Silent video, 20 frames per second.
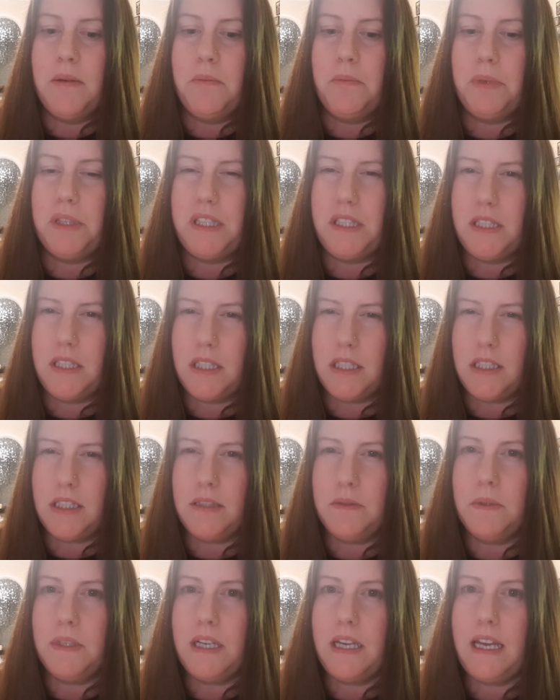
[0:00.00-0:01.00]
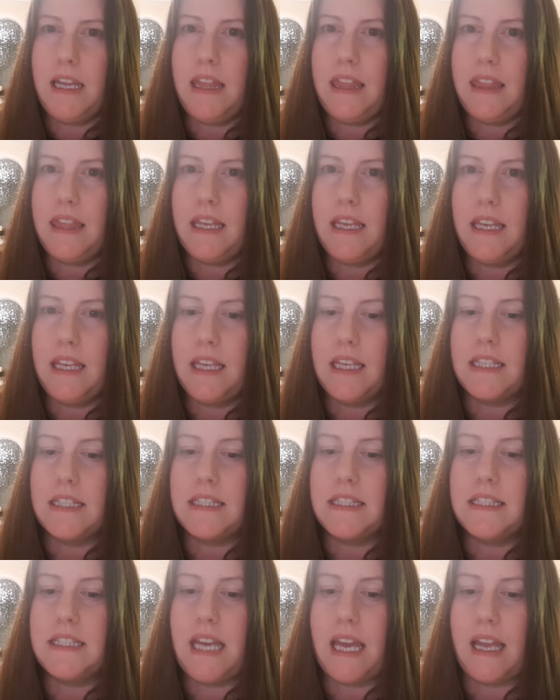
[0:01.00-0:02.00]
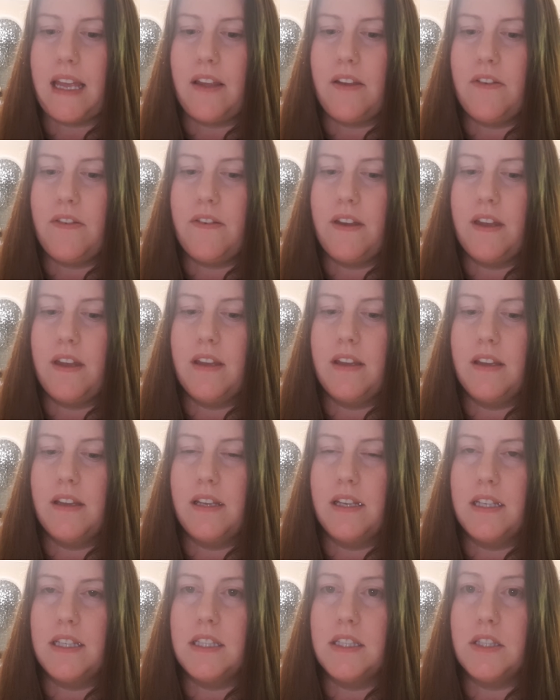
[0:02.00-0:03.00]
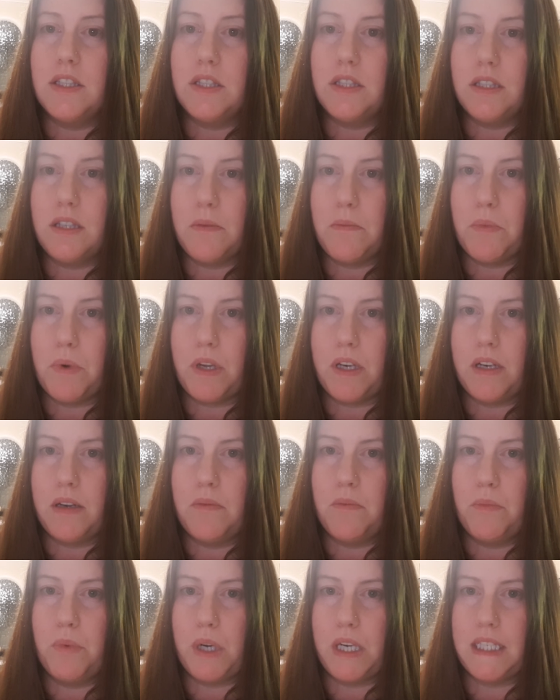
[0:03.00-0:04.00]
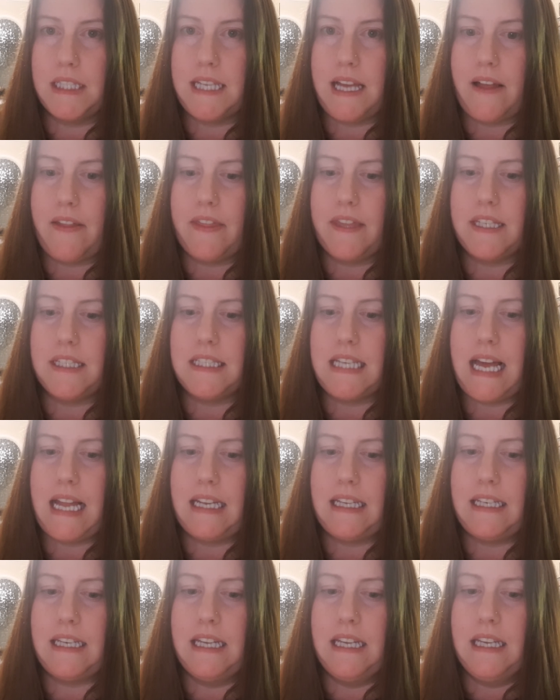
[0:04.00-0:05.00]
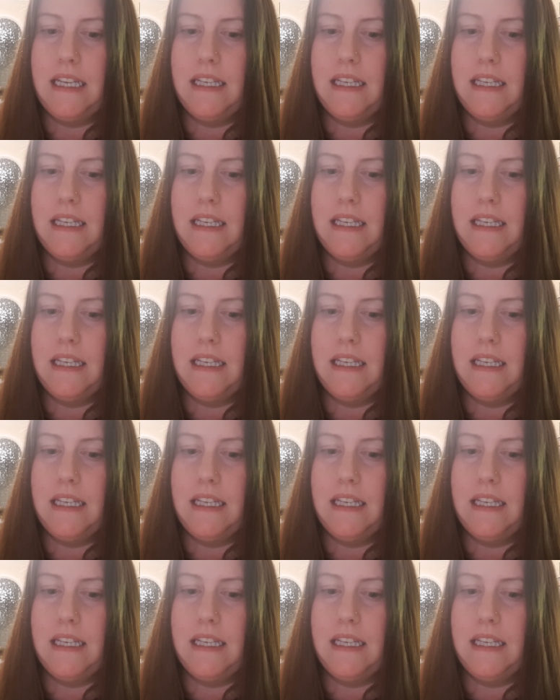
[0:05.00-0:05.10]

But just when I think it's safe, someone brings out the salad.